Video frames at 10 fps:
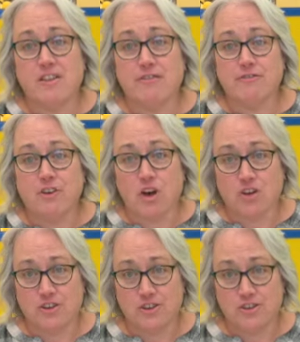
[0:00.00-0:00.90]

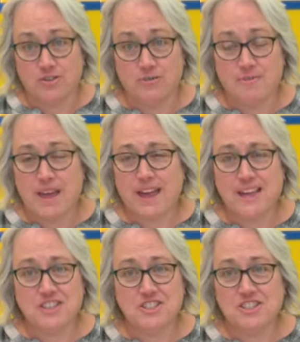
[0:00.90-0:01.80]
volume,
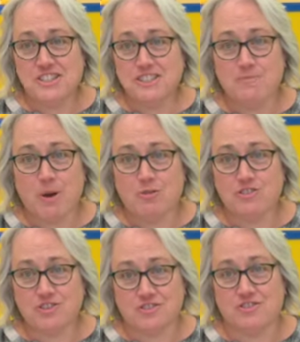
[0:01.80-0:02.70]
and just
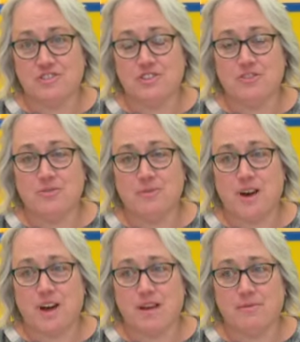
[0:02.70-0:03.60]
exposure to
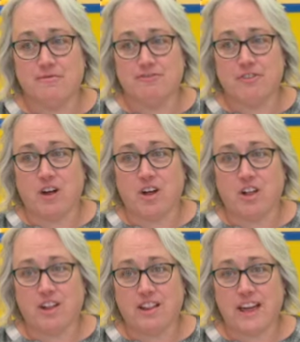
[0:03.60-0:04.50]

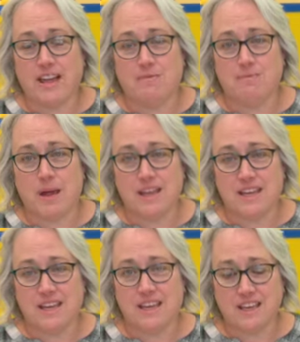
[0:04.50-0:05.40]
fall and
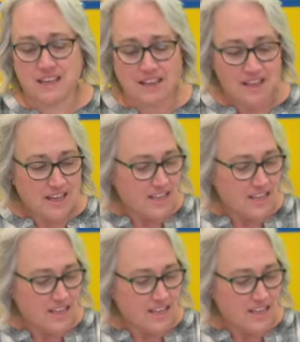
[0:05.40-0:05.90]
baking.